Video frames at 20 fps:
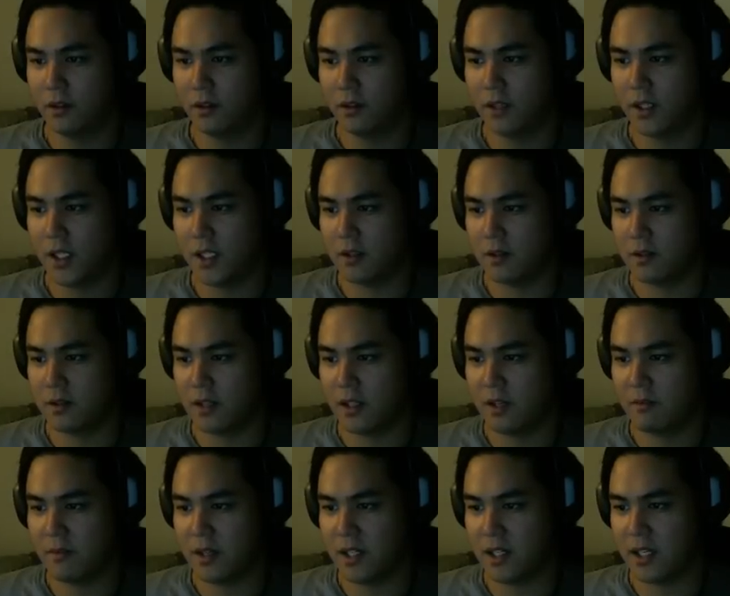I should
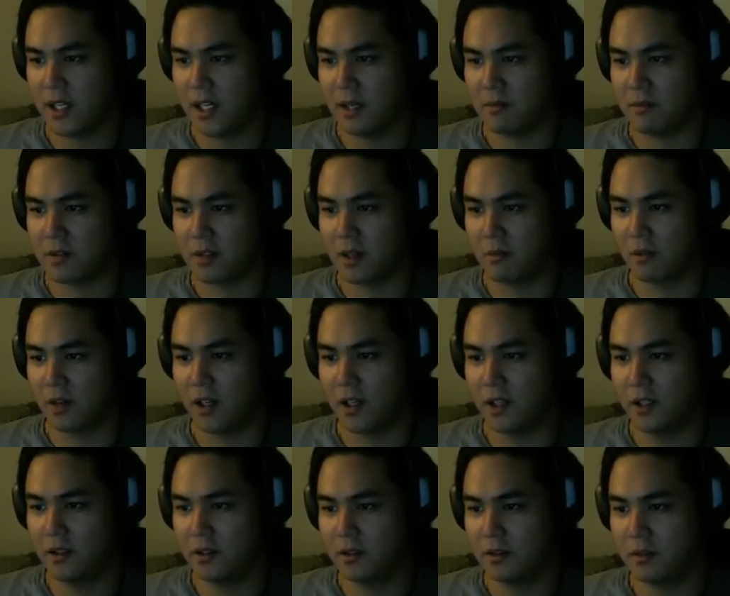save my game
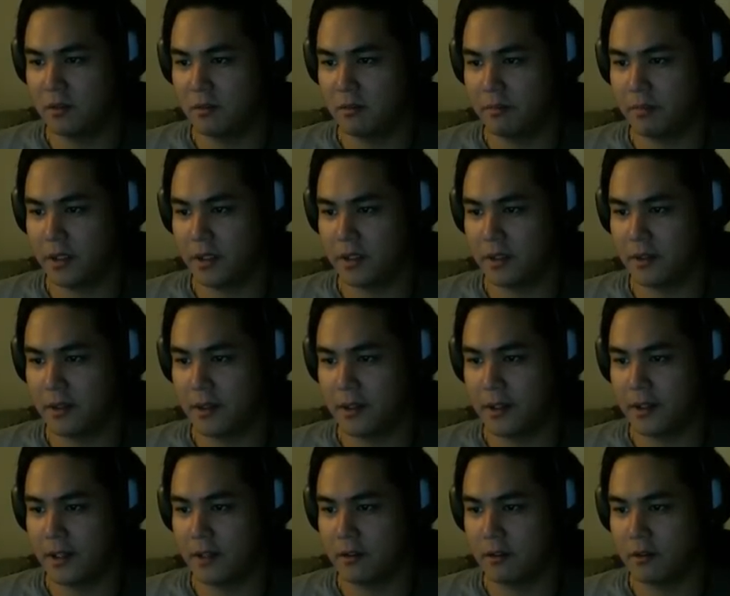somewhere, but I
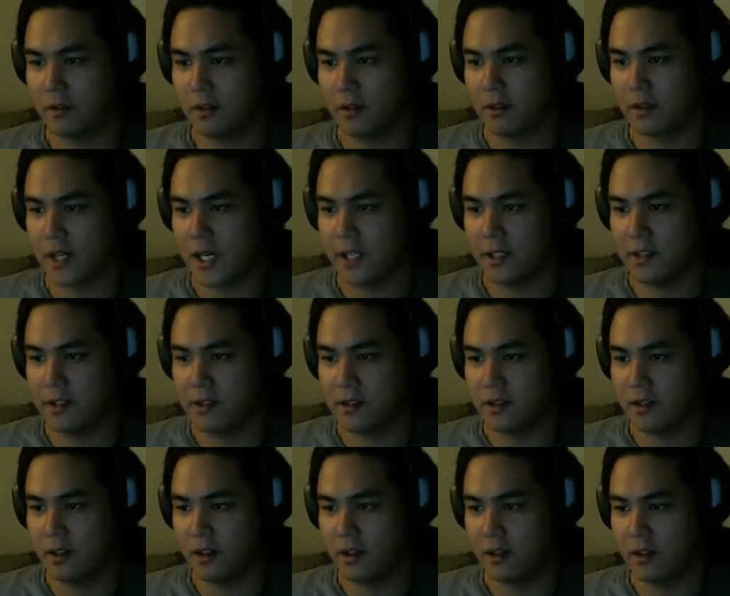can't entirely
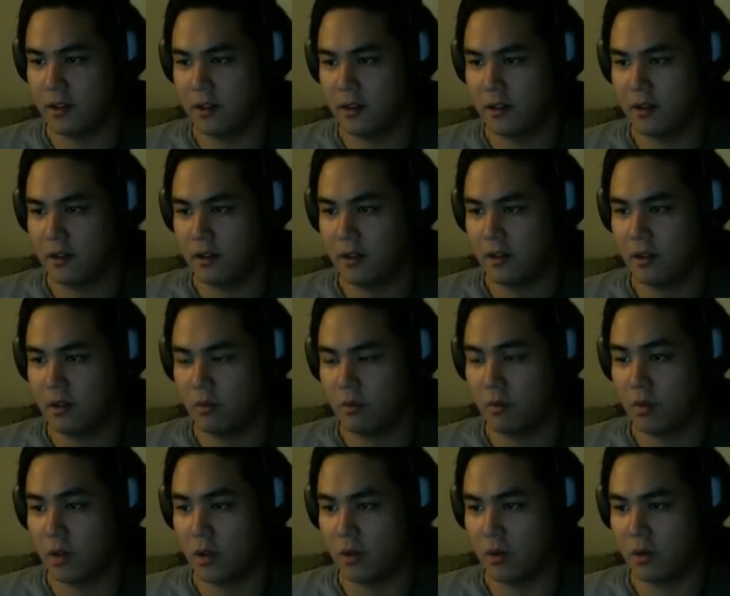see.
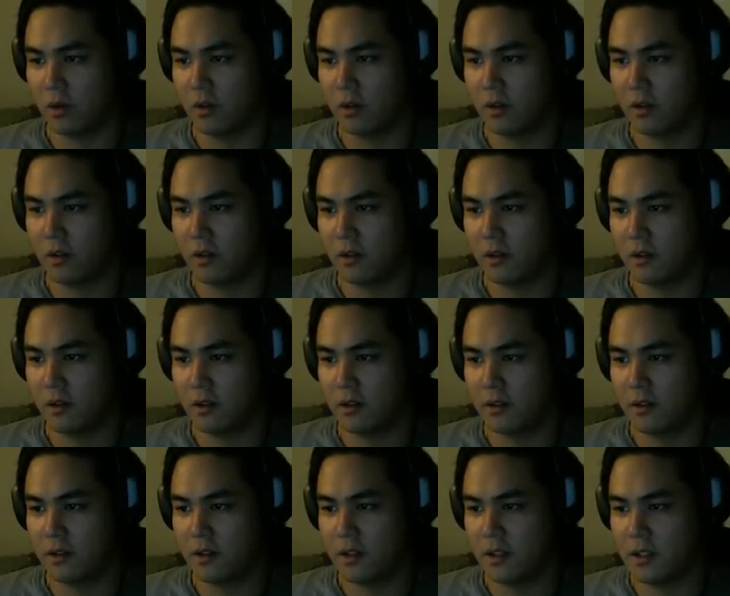Whoa.
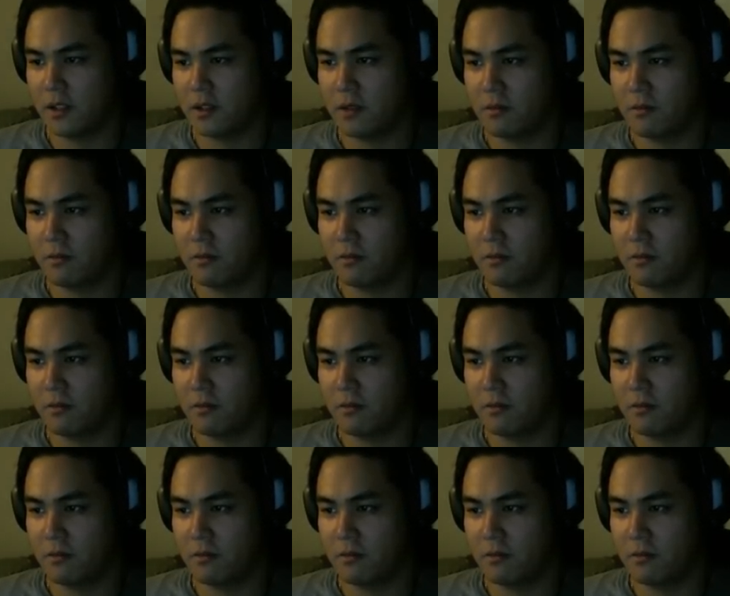These